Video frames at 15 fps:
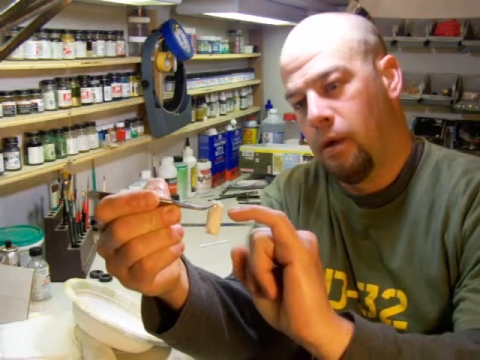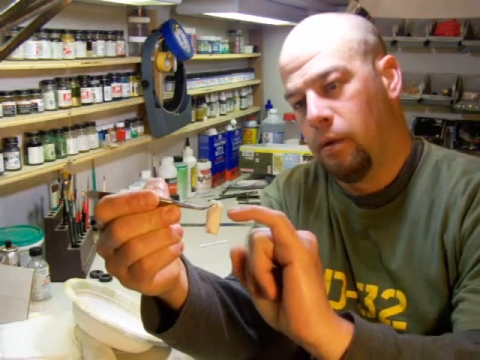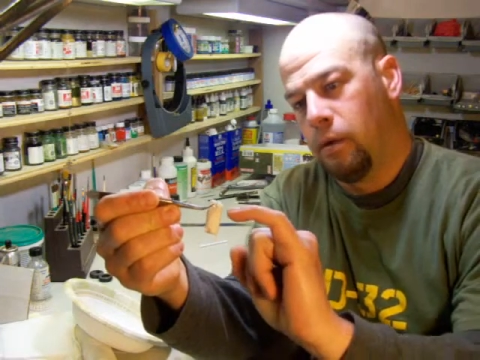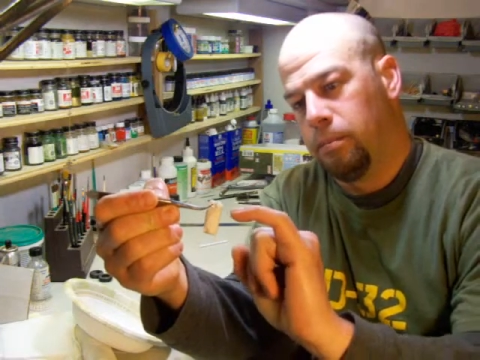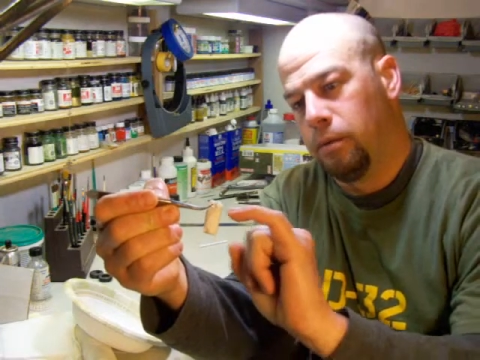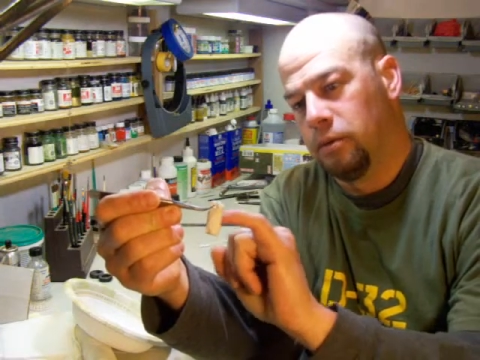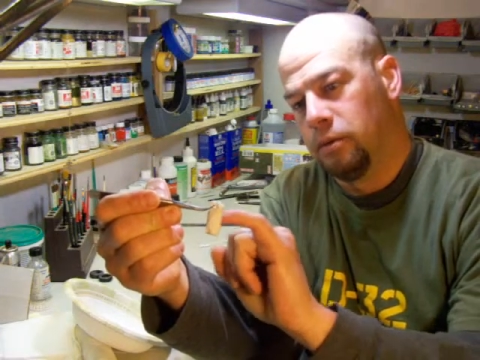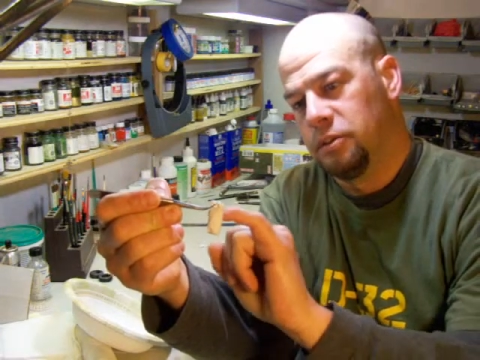how
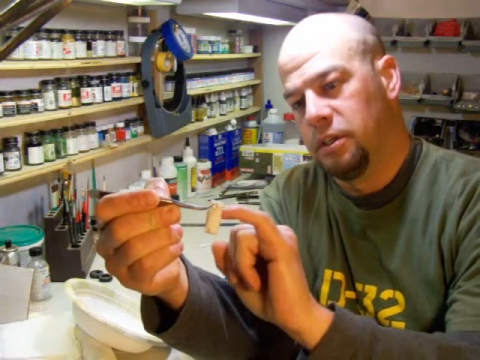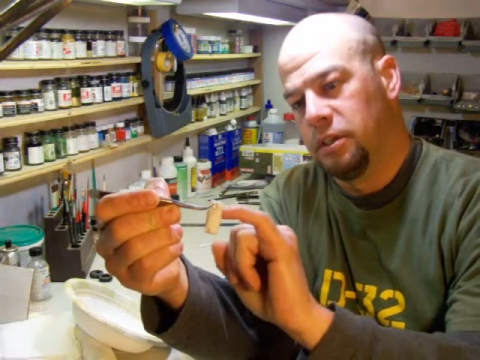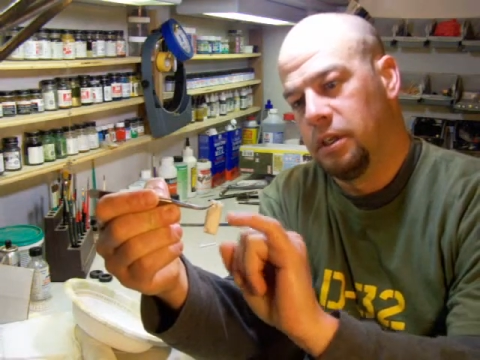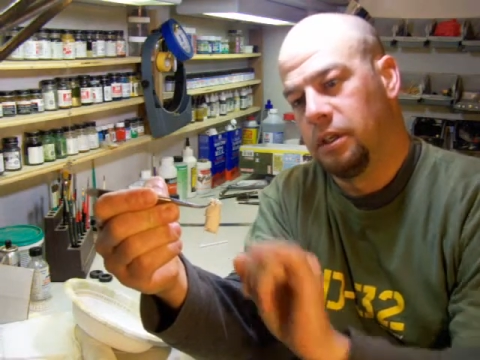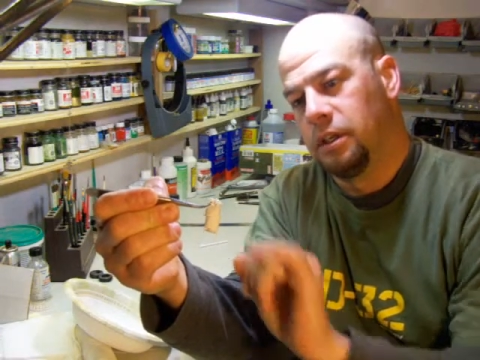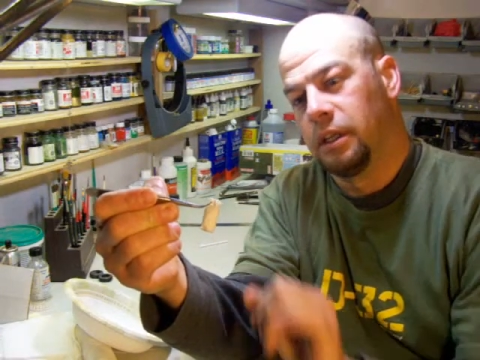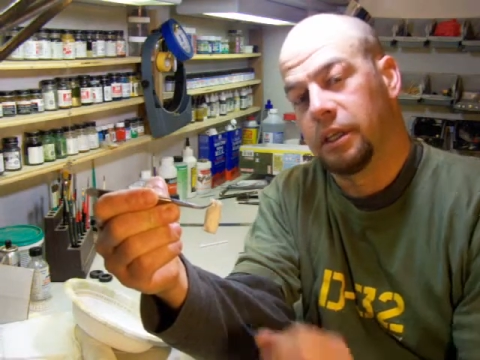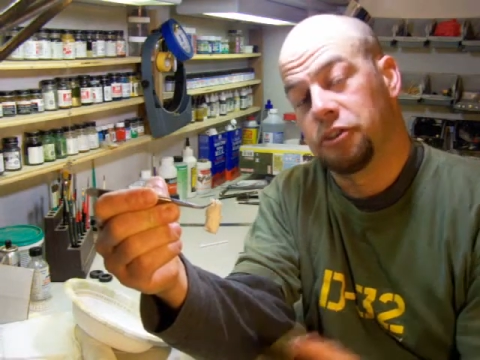it pulls it
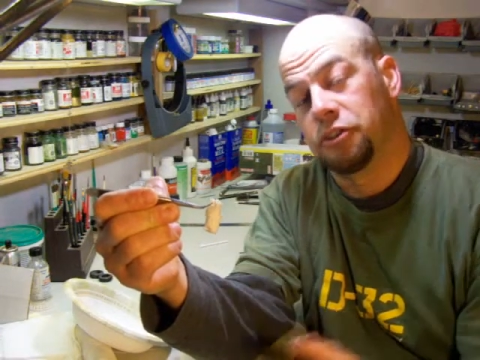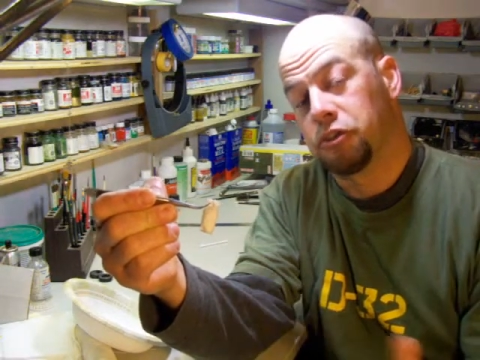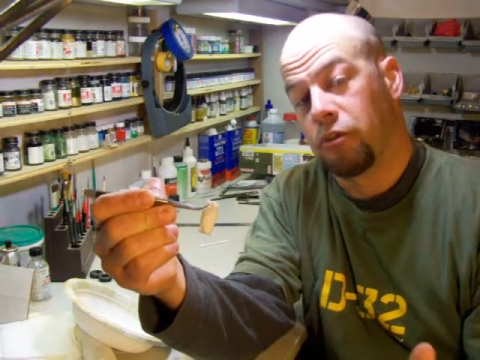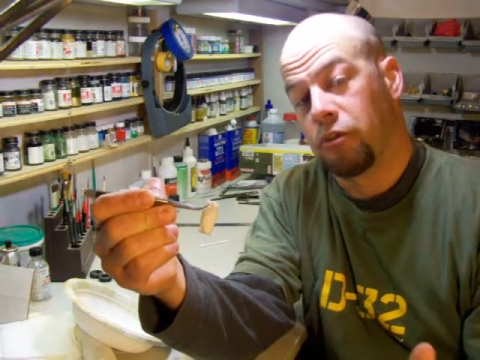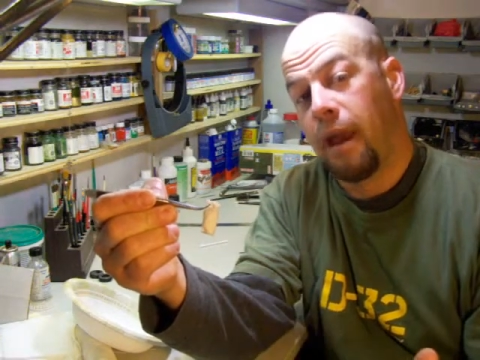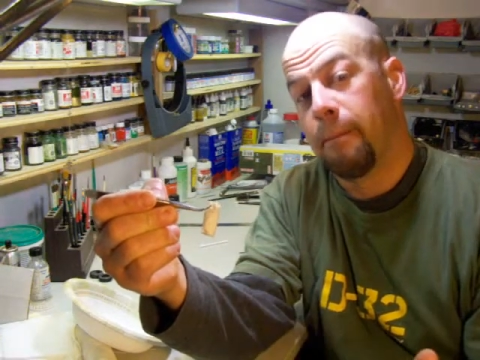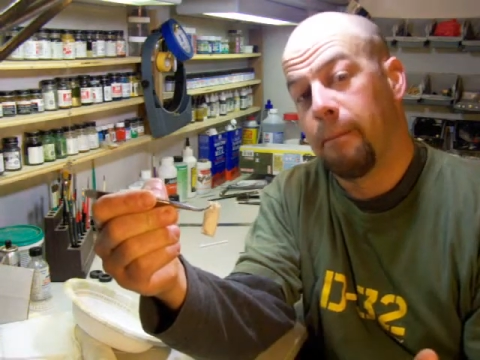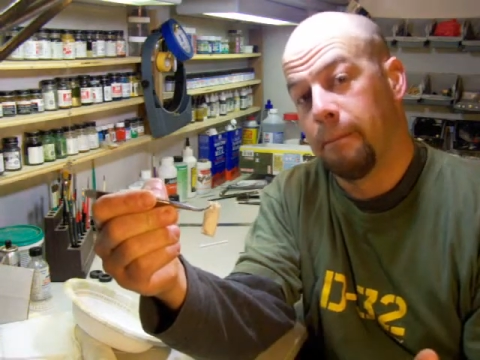in like a
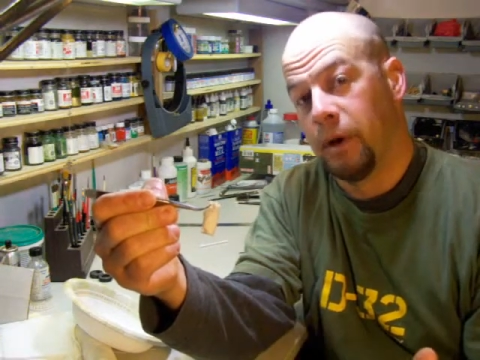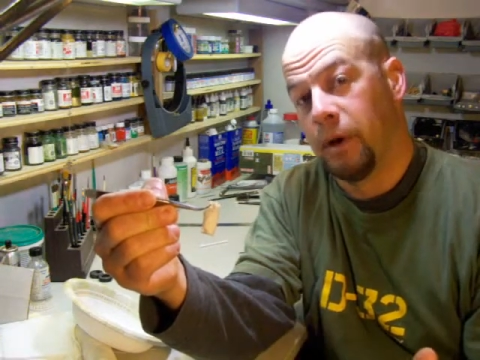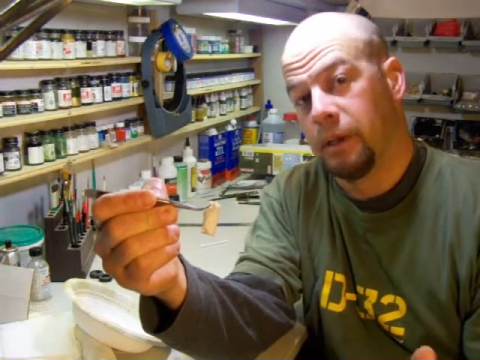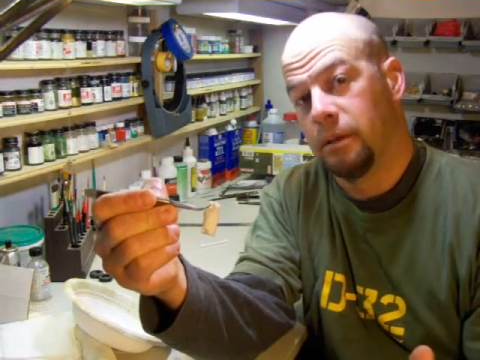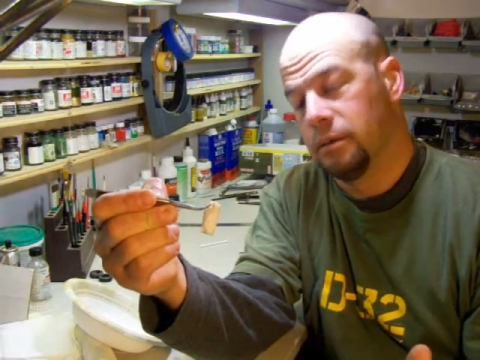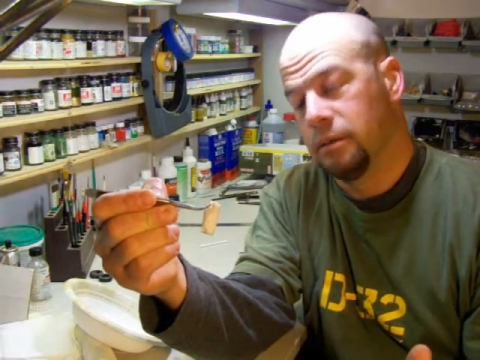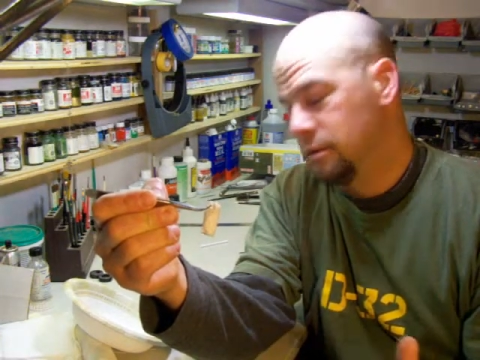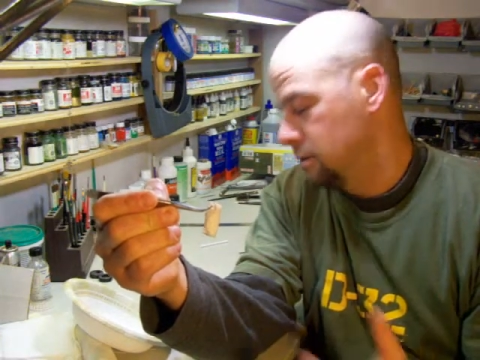strap might.